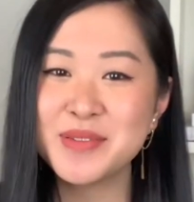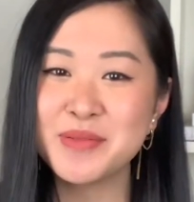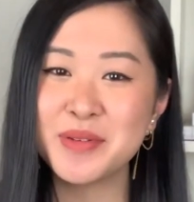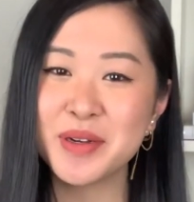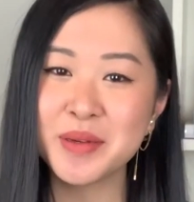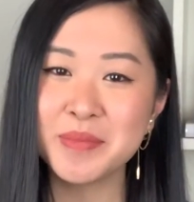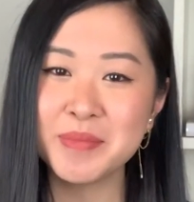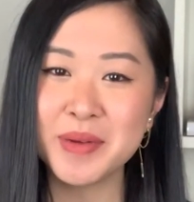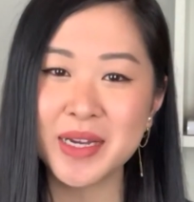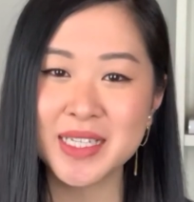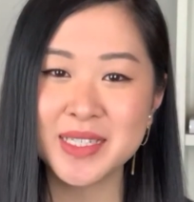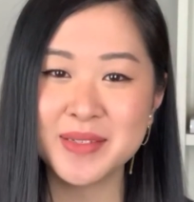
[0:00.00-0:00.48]

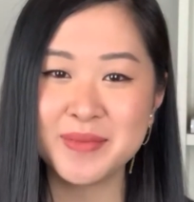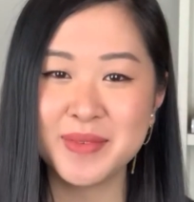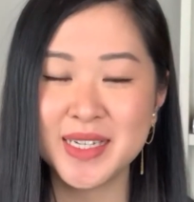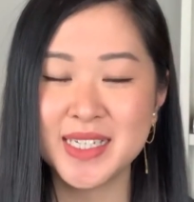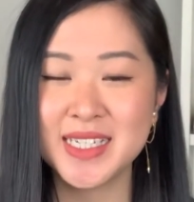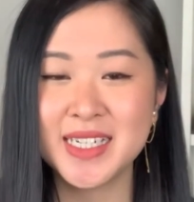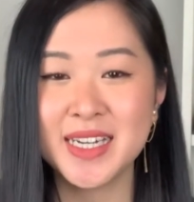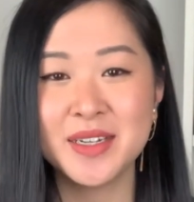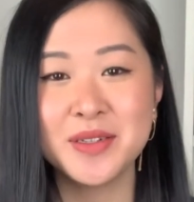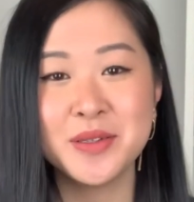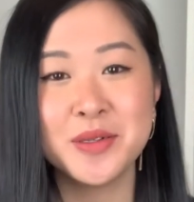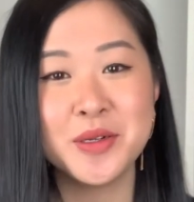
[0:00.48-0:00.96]
welcome back to my
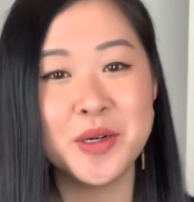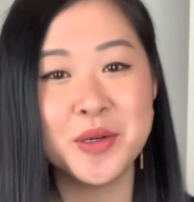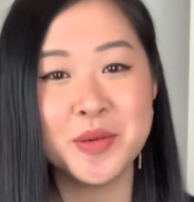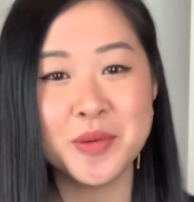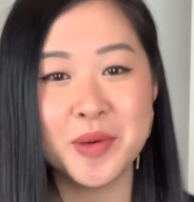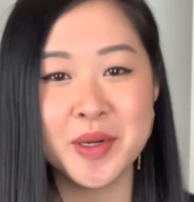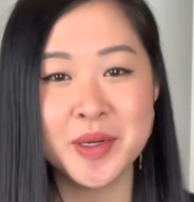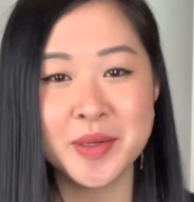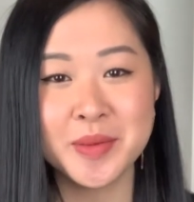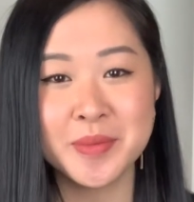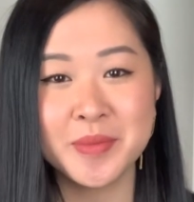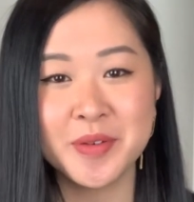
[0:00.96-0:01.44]
channel, or
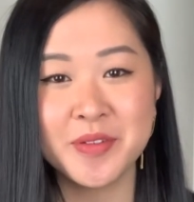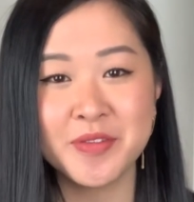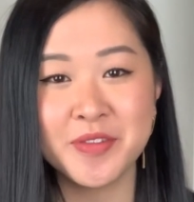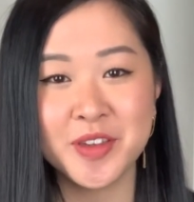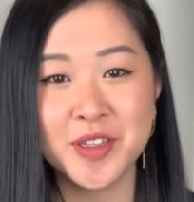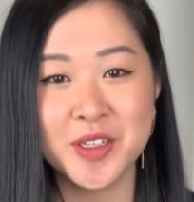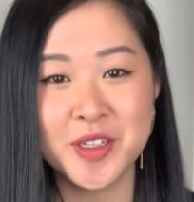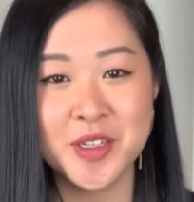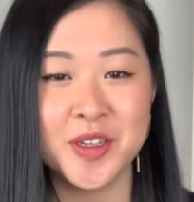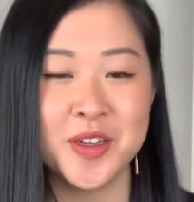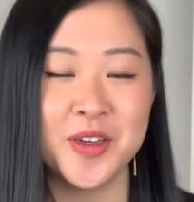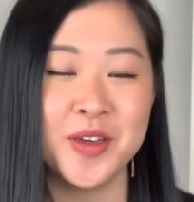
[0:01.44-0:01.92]
welcome if you're
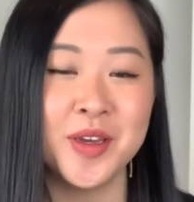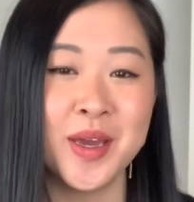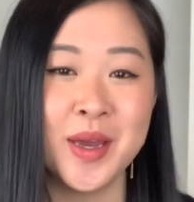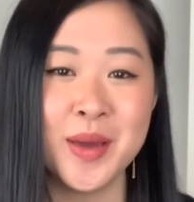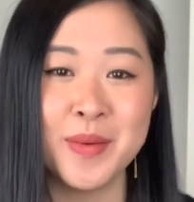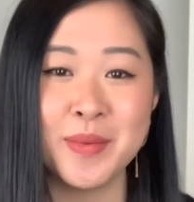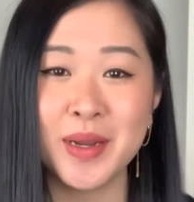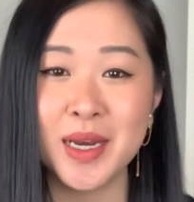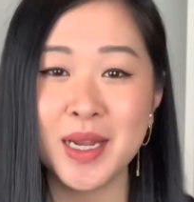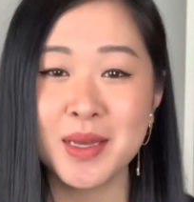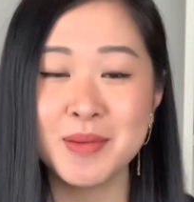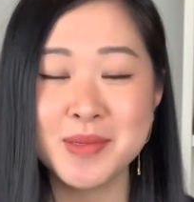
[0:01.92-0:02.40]
new.
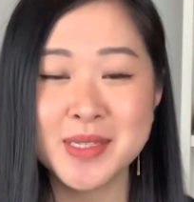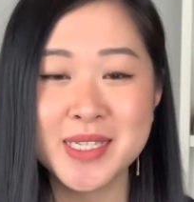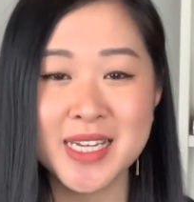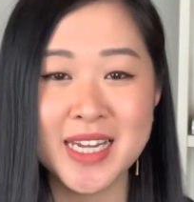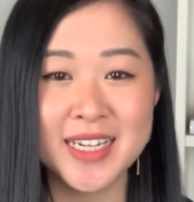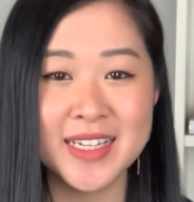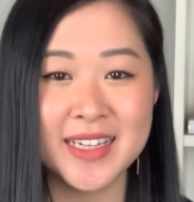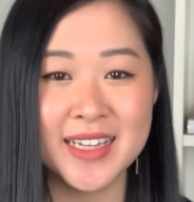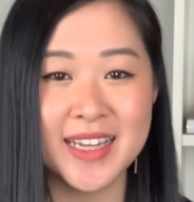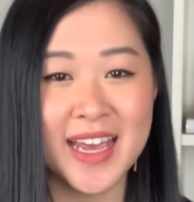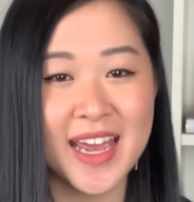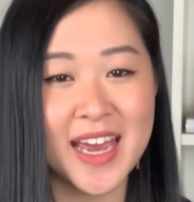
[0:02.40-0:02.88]
My name is
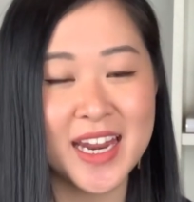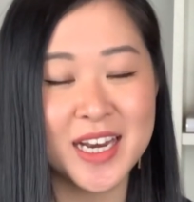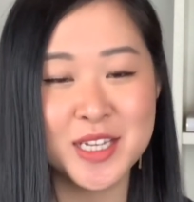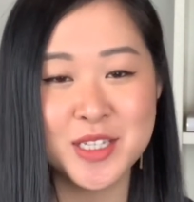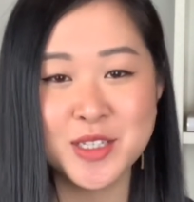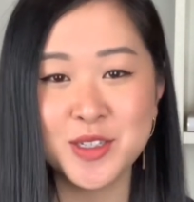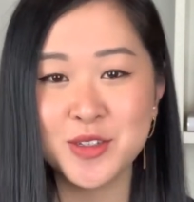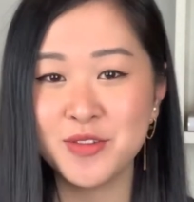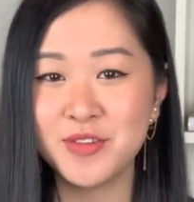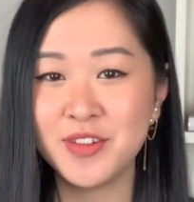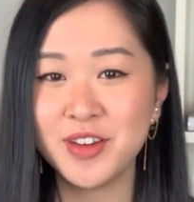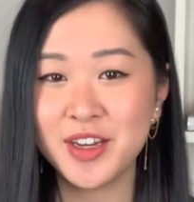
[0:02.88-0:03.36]
Natalie and I
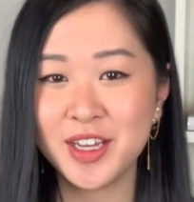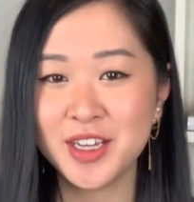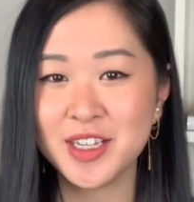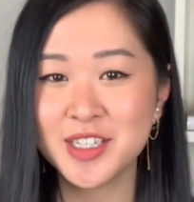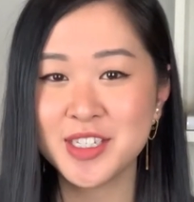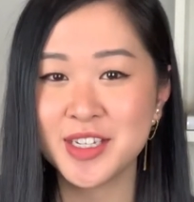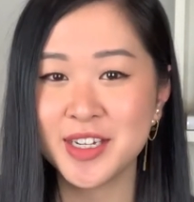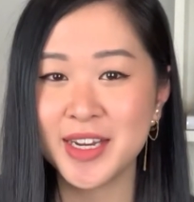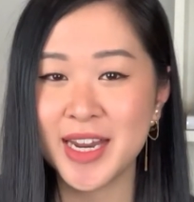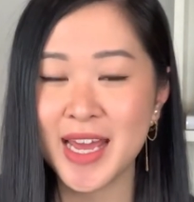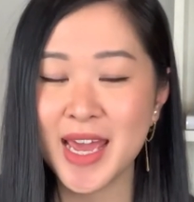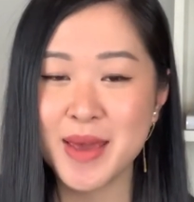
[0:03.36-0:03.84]
do
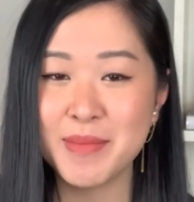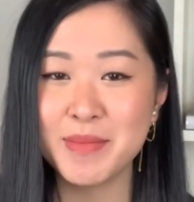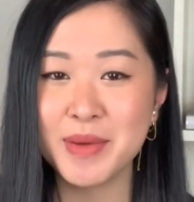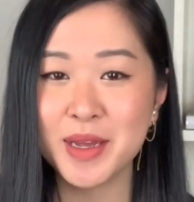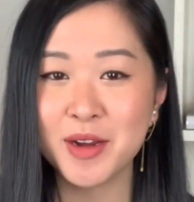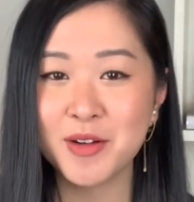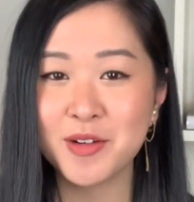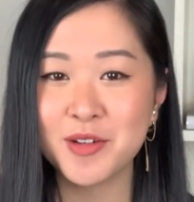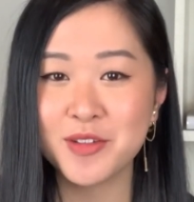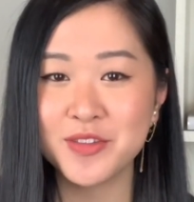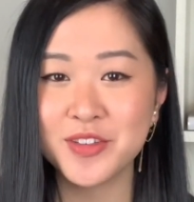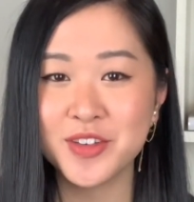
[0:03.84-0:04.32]
videos on
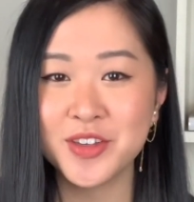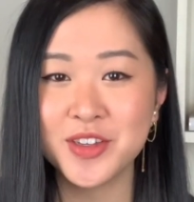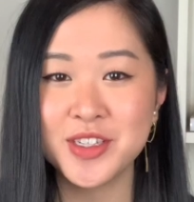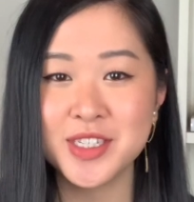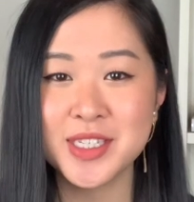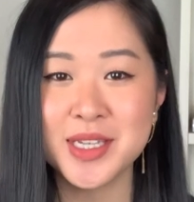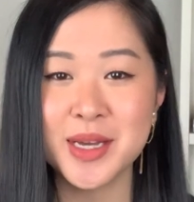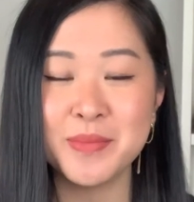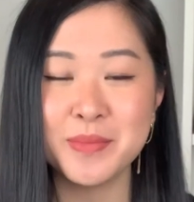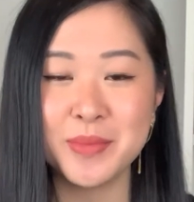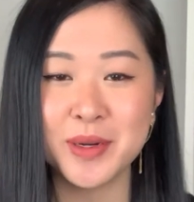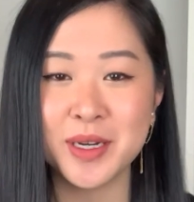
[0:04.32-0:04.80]
handbag reviews,
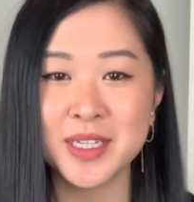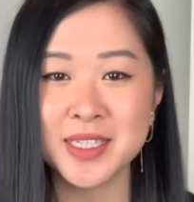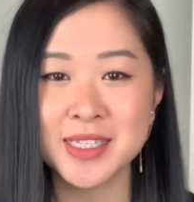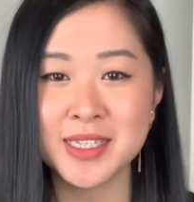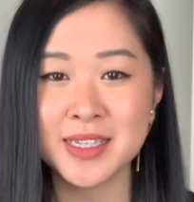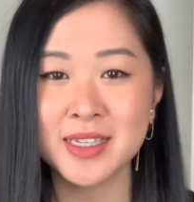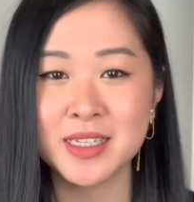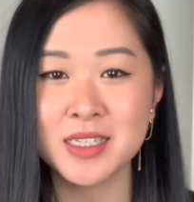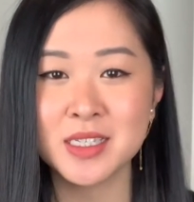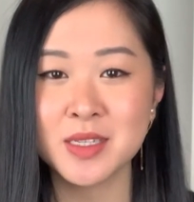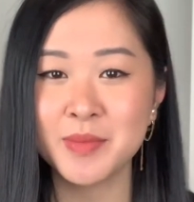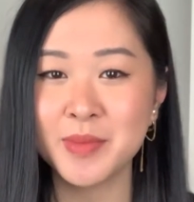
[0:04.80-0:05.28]

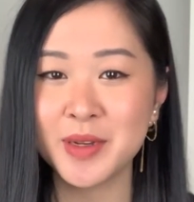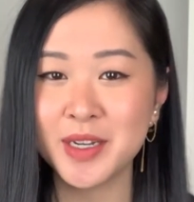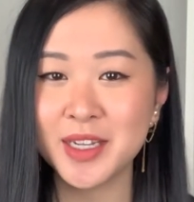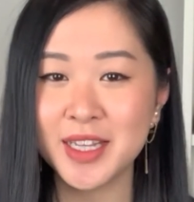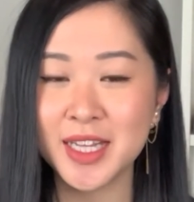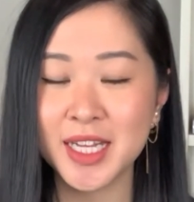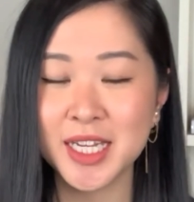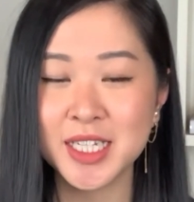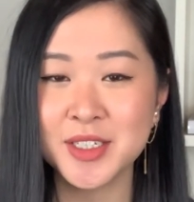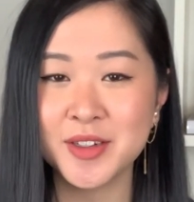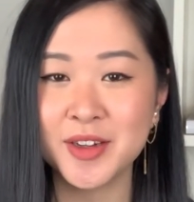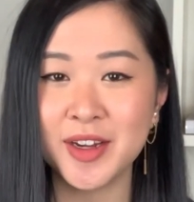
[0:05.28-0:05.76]
unboxings, a bit of
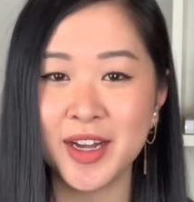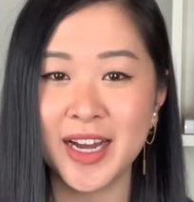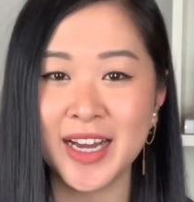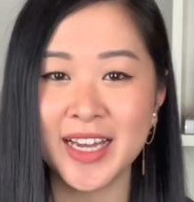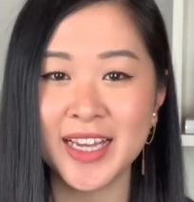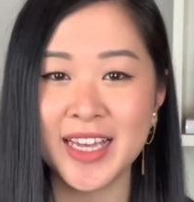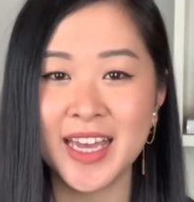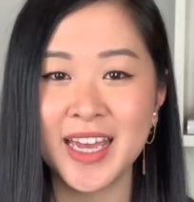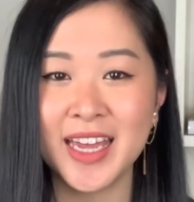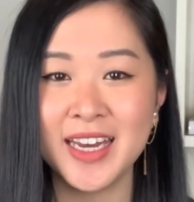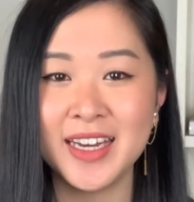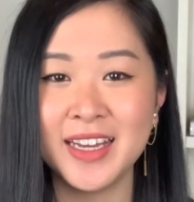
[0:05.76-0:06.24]
luxury eye
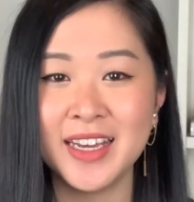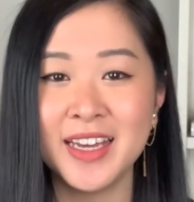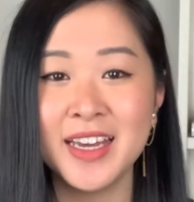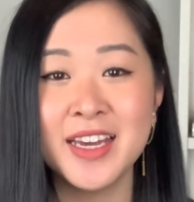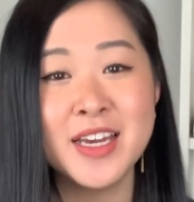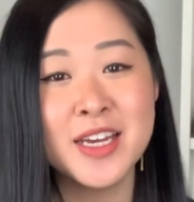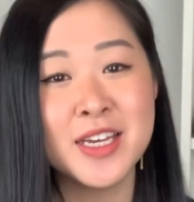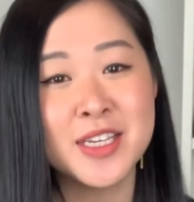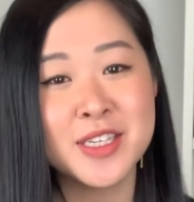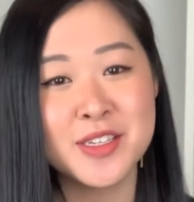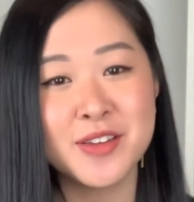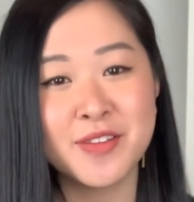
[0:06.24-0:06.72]
candy.
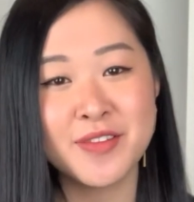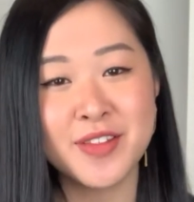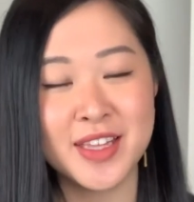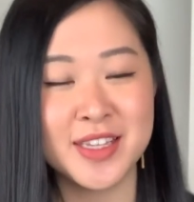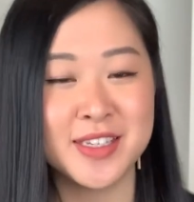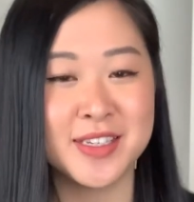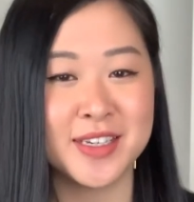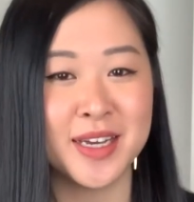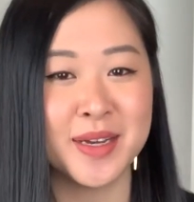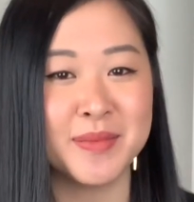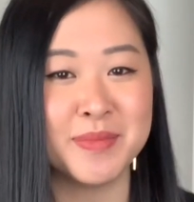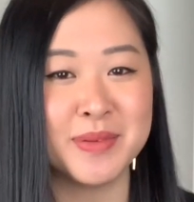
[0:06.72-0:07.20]
So if that's
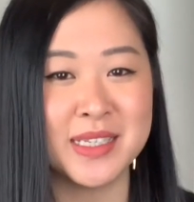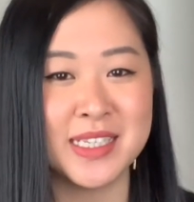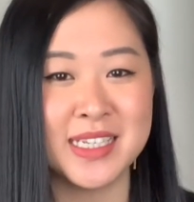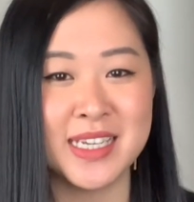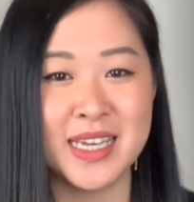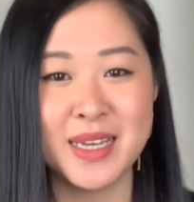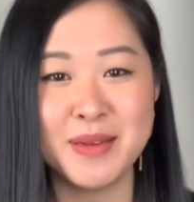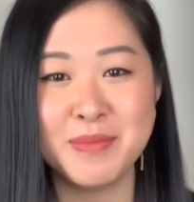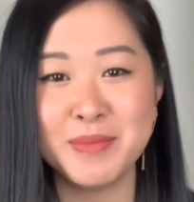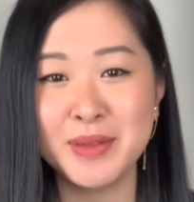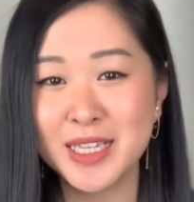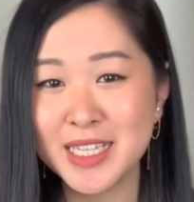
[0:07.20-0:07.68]
your cup of
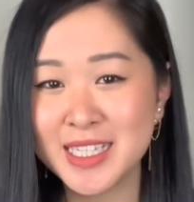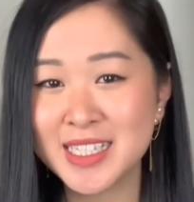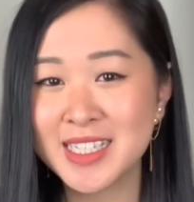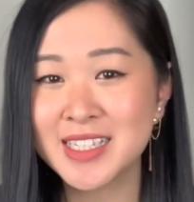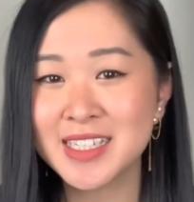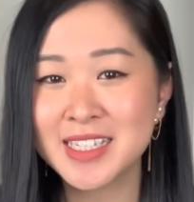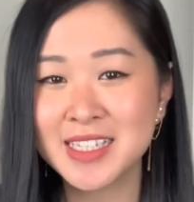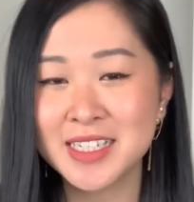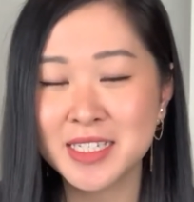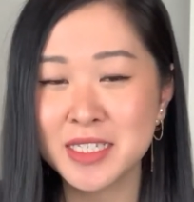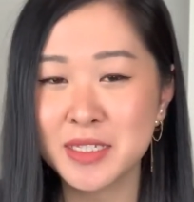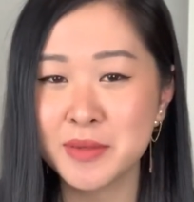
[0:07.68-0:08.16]
tea, please
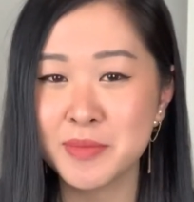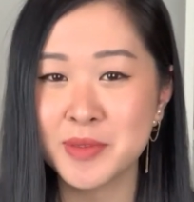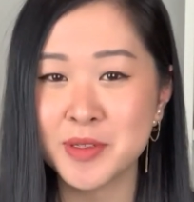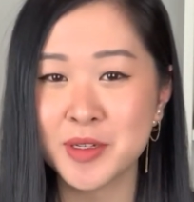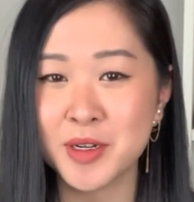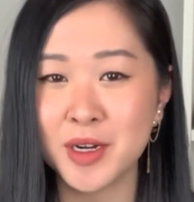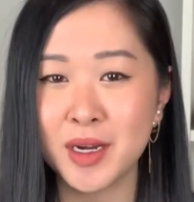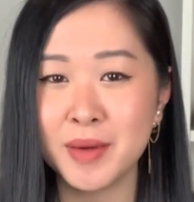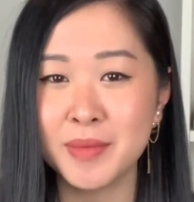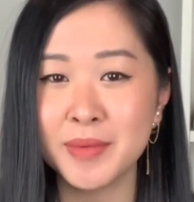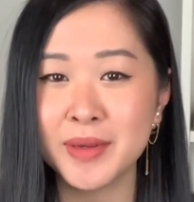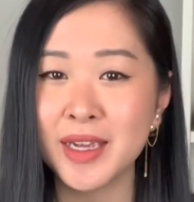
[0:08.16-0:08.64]
consider
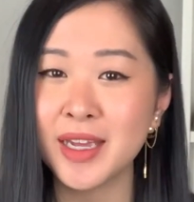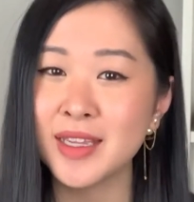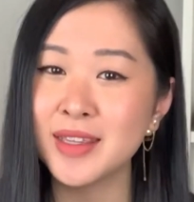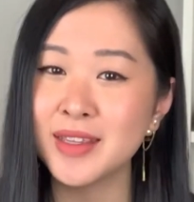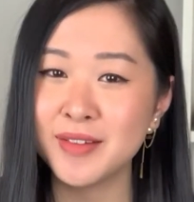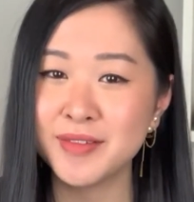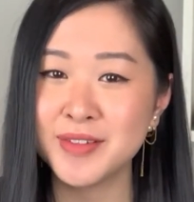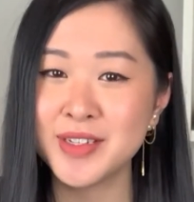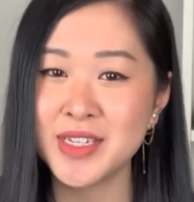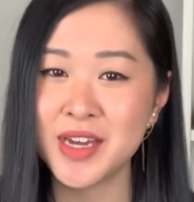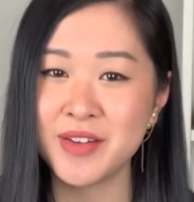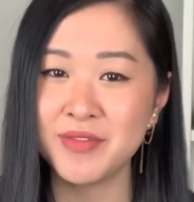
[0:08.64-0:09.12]
subscribing. I'd
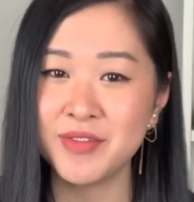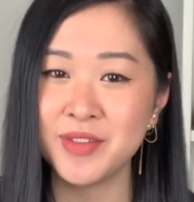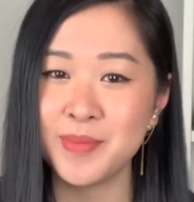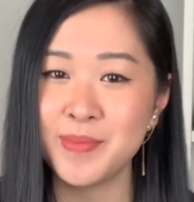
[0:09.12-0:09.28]
love to have you